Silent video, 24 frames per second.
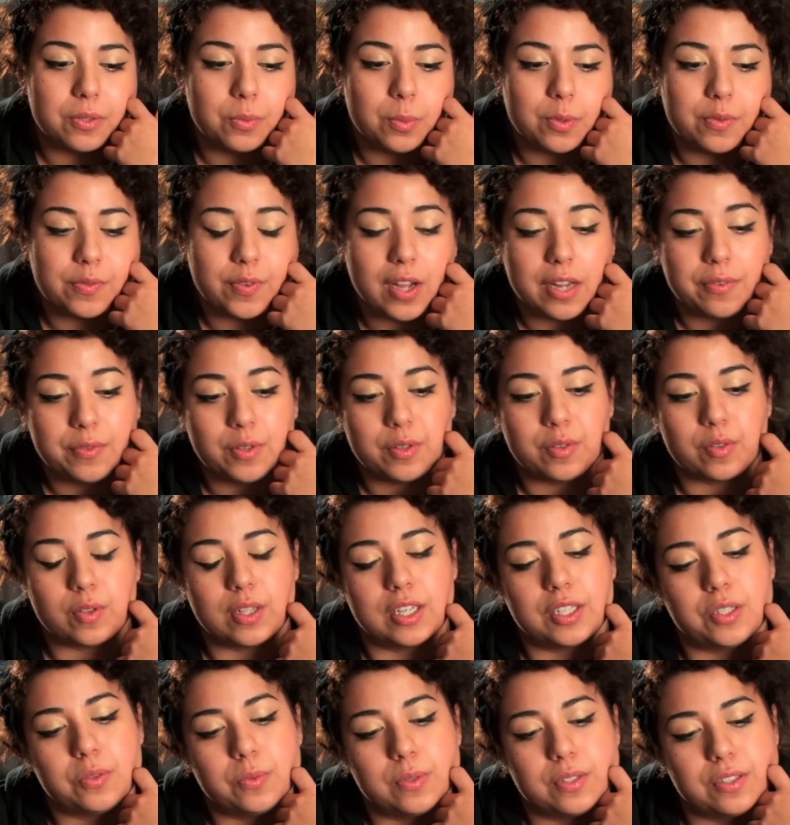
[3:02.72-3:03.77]
The revival of
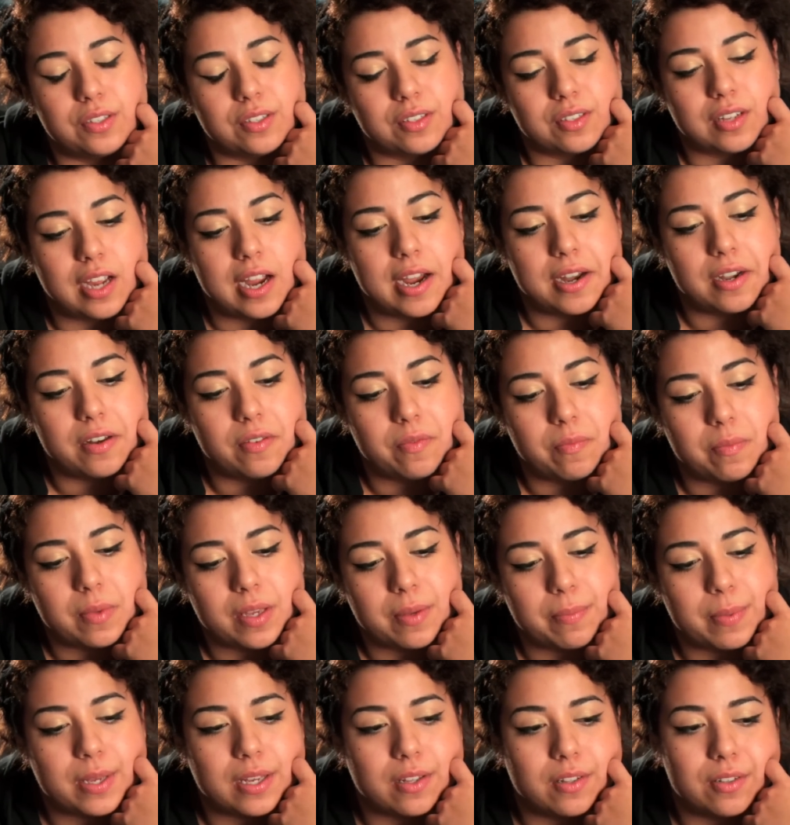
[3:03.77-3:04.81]
glitz was just kind of
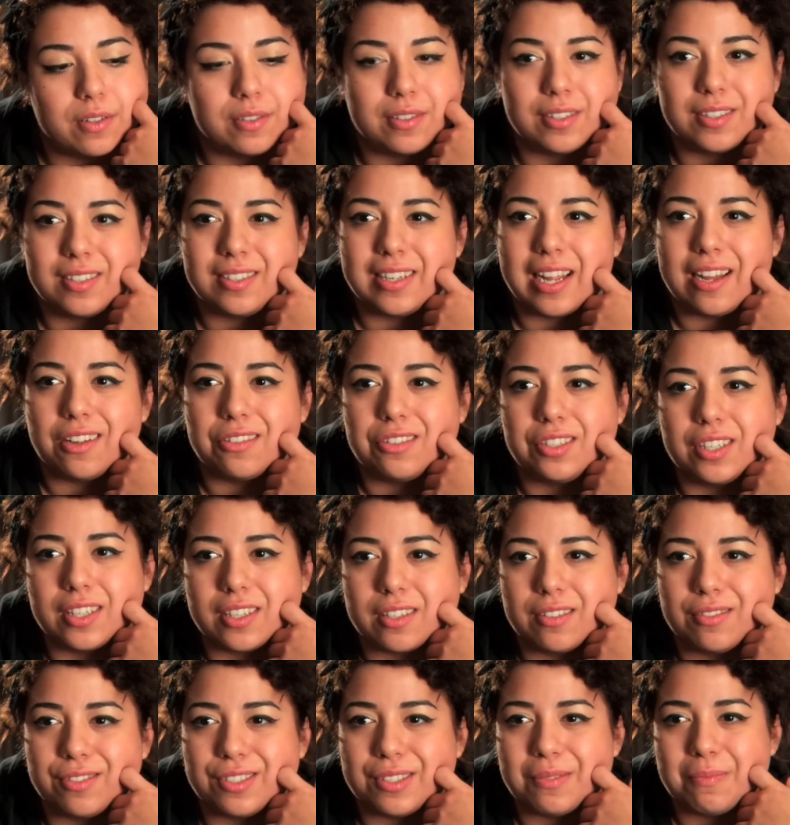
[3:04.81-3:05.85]
me being a little
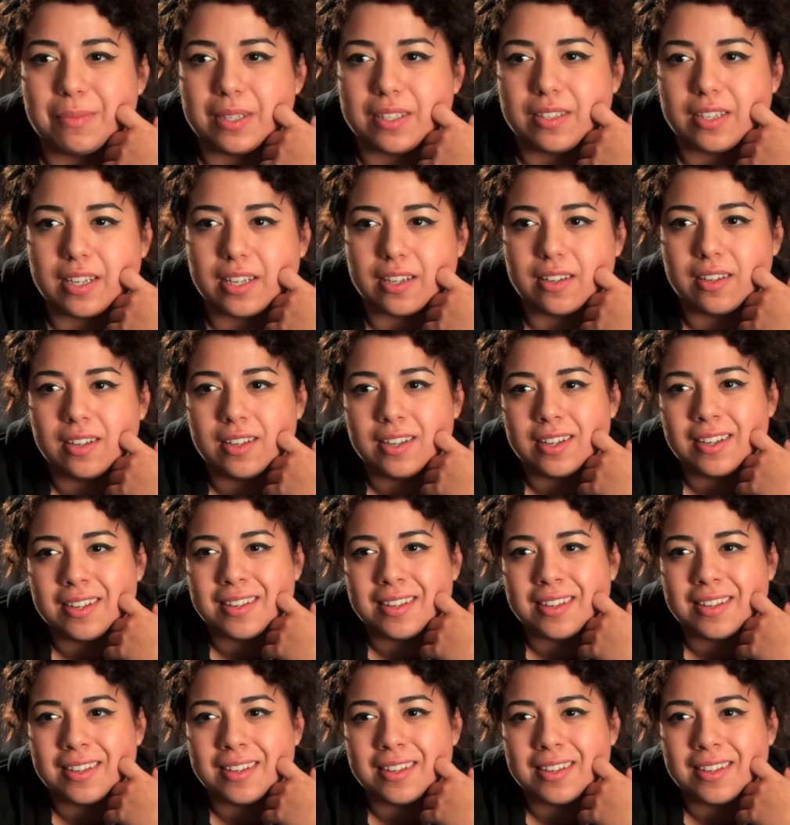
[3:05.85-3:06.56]
nostalgic and just missing,